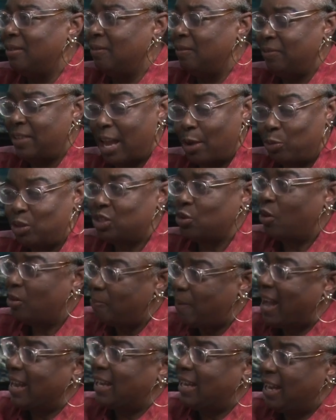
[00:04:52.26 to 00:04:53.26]
That was on
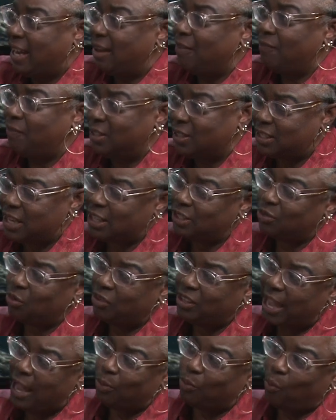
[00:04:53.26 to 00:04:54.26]
my canvas, that's
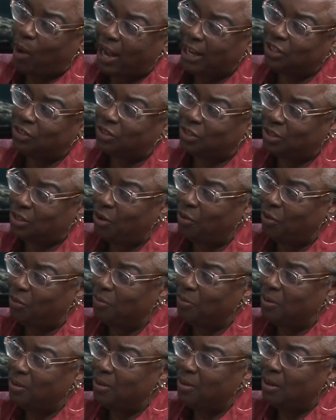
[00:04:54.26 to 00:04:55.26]
on that white shirt.
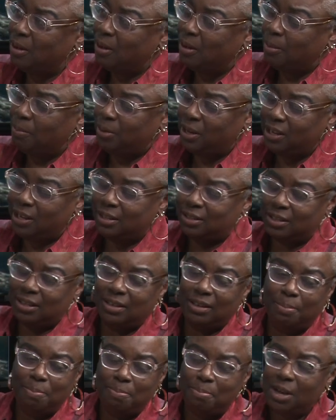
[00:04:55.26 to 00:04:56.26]
Yes. But it's
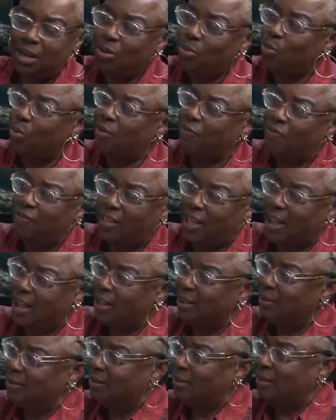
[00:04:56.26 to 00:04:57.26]
in the middle of
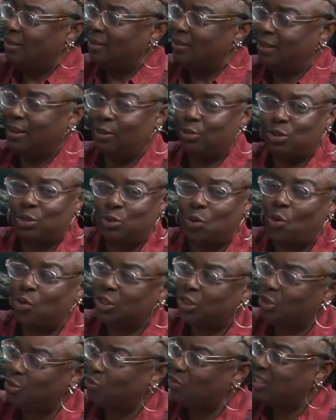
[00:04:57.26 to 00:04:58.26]
that, there's
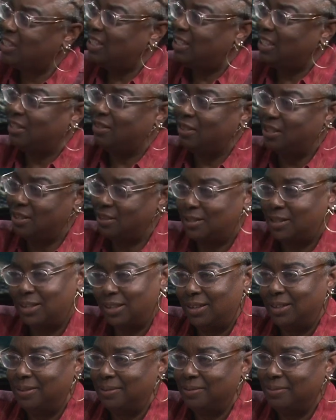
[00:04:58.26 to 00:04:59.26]
also
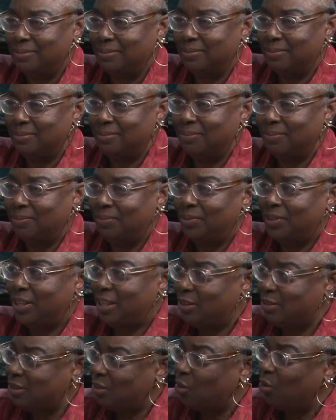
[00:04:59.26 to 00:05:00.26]
resiliency. Mm -hmm.
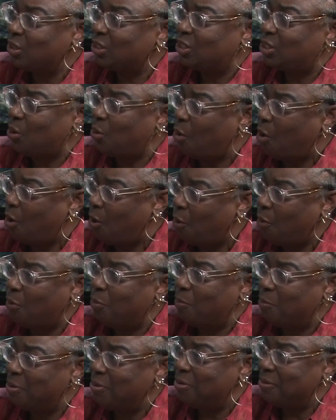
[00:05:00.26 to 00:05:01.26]
There's also
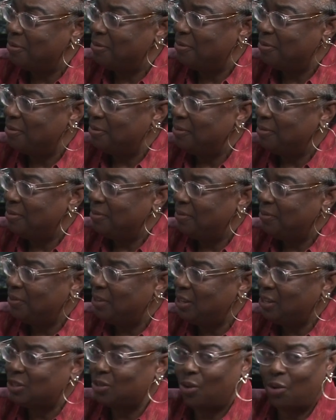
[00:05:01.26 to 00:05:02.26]
hope.
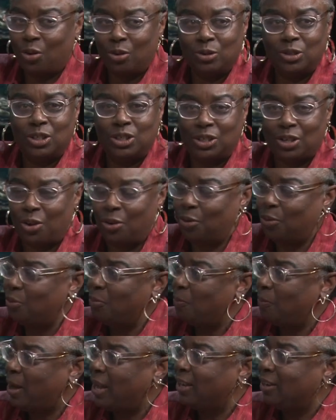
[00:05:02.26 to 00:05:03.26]
There's also,
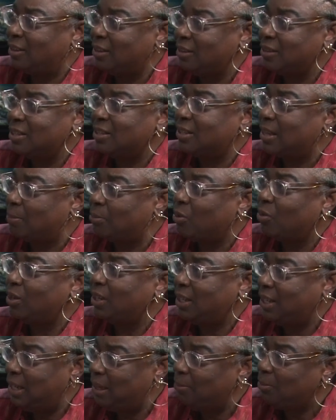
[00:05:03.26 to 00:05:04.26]
my goodness, I'm going to keep